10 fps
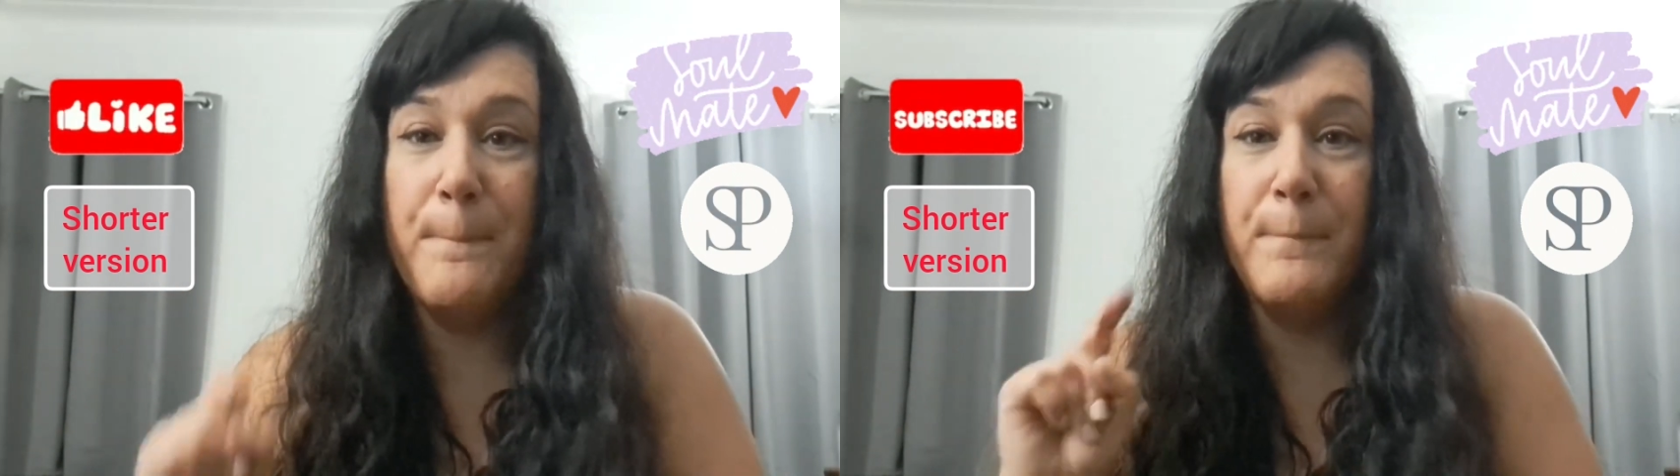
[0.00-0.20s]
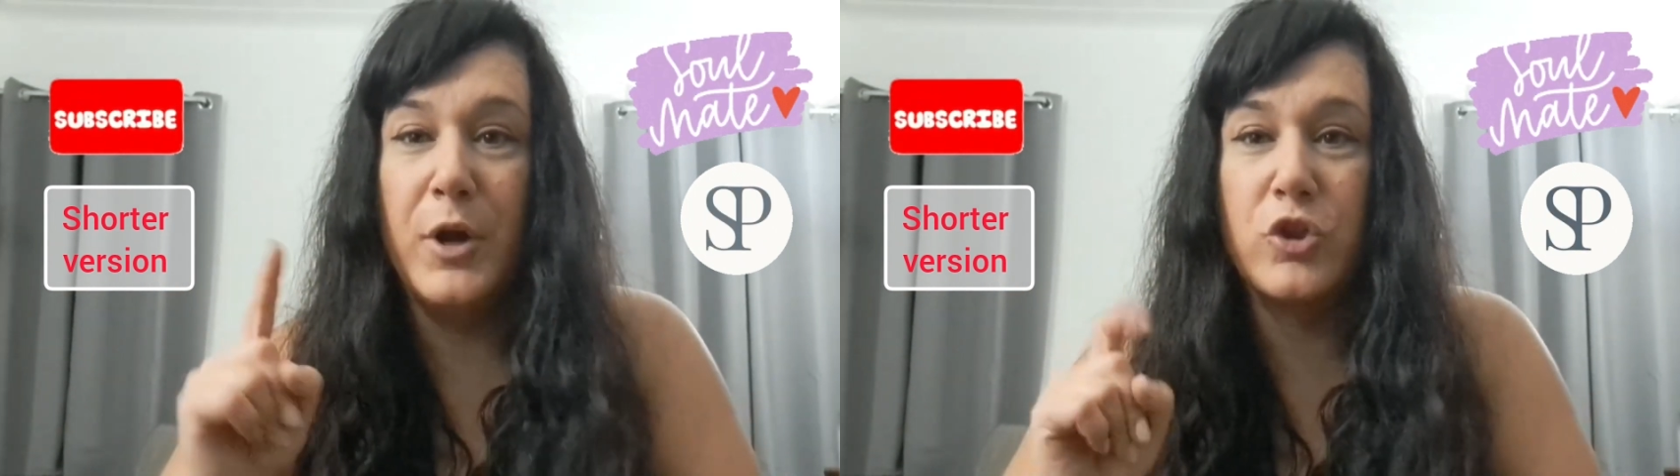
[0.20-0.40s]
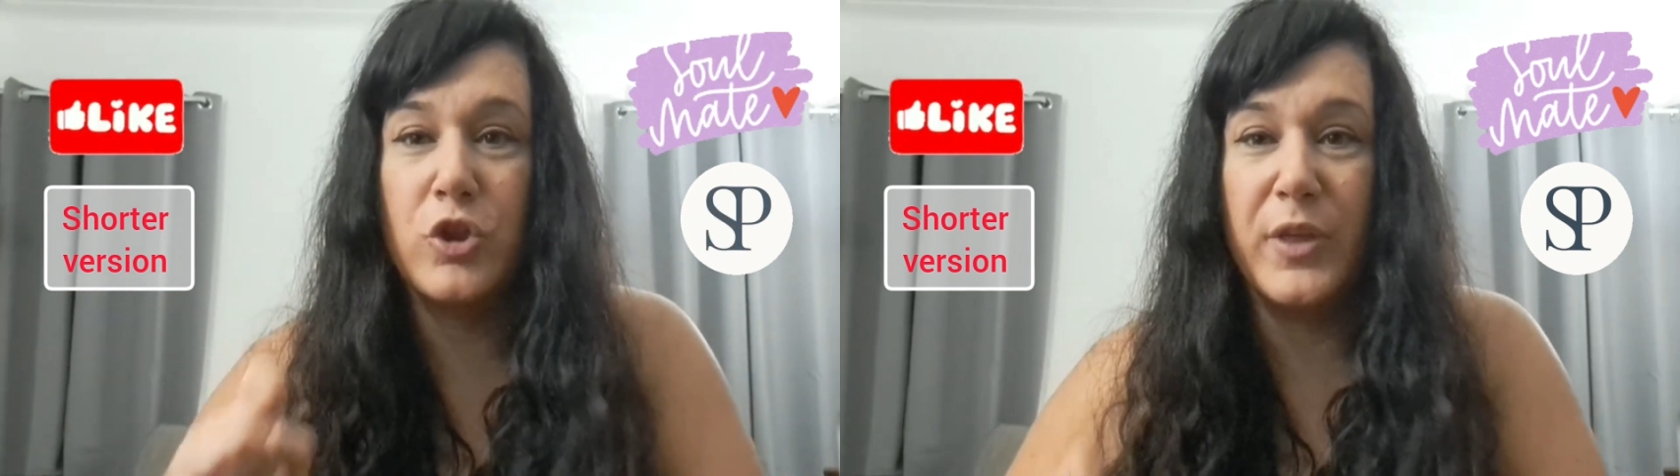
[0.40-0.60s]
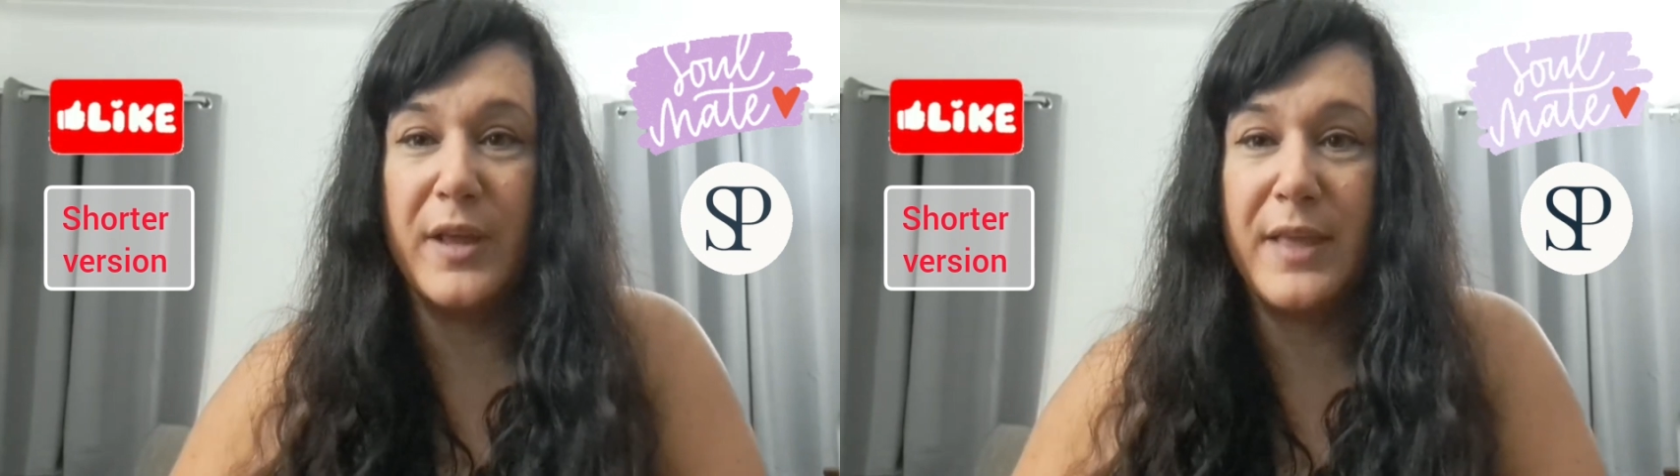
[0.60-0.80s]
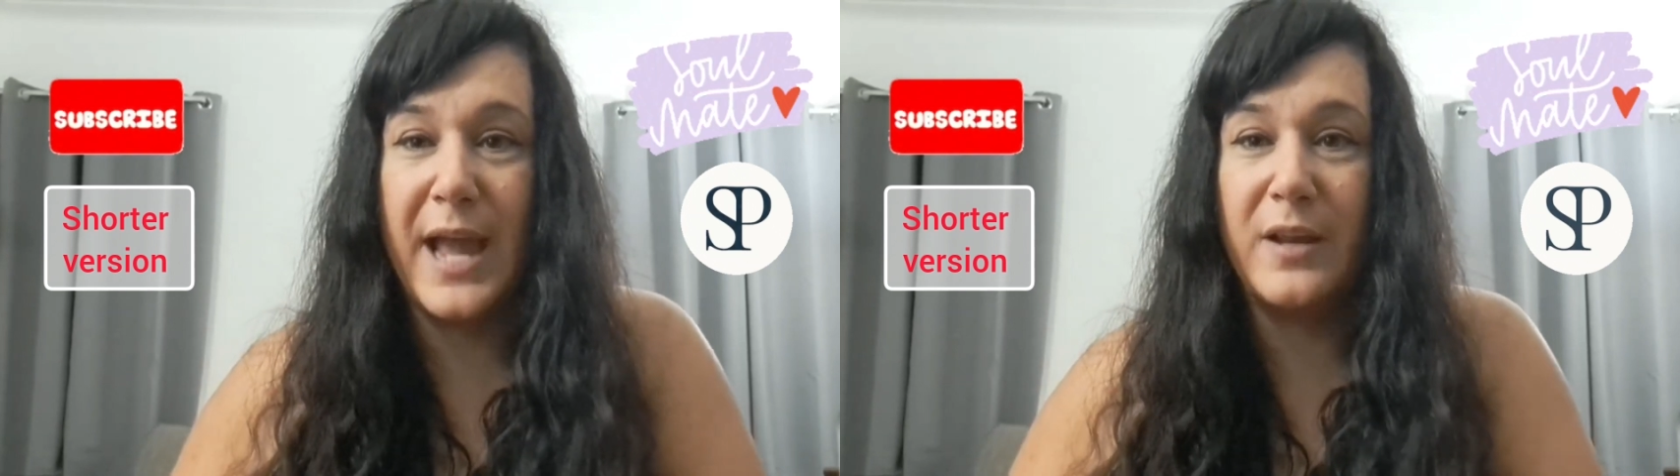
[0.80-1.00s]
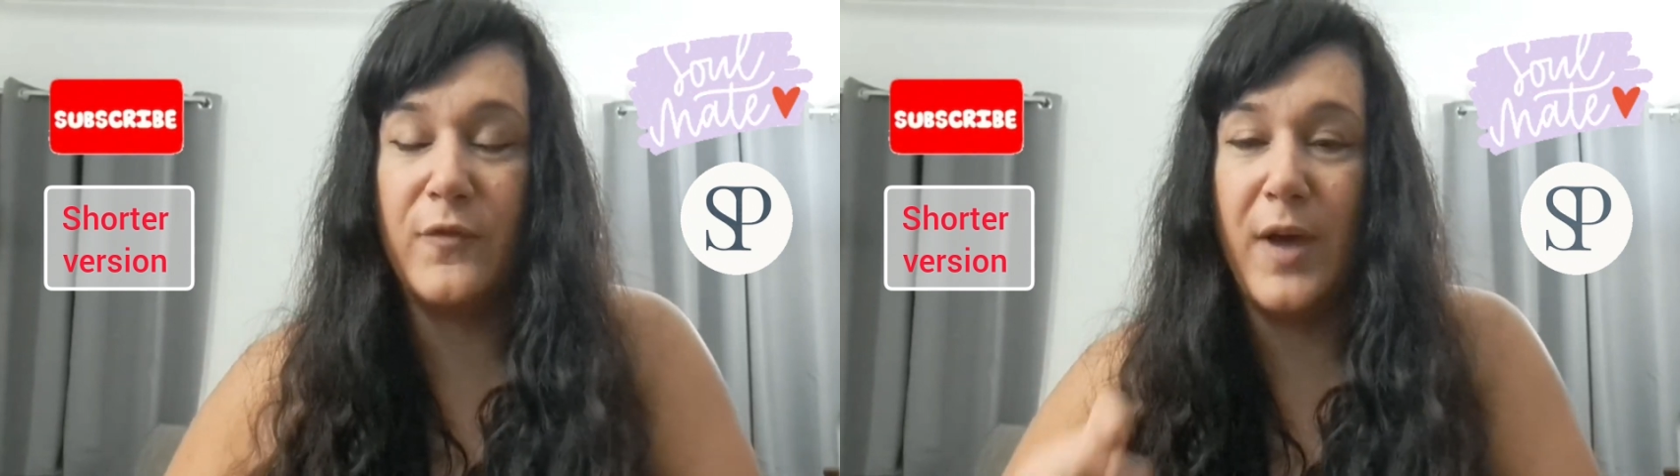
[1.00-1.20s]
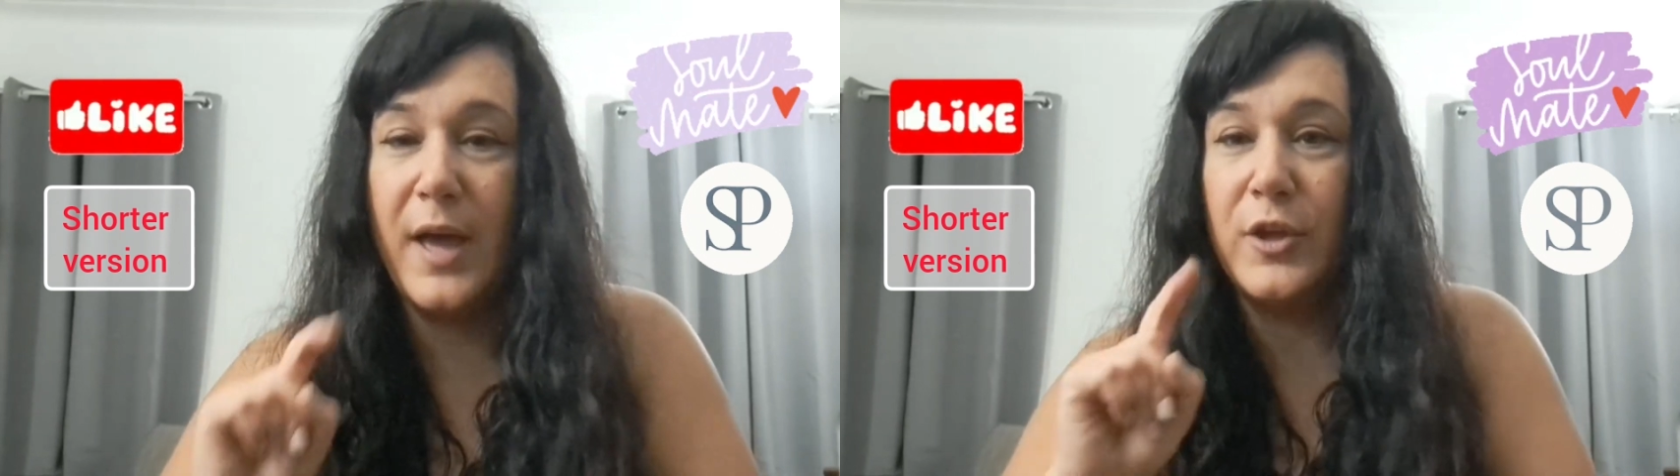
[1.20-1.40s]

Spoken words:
much they satisfy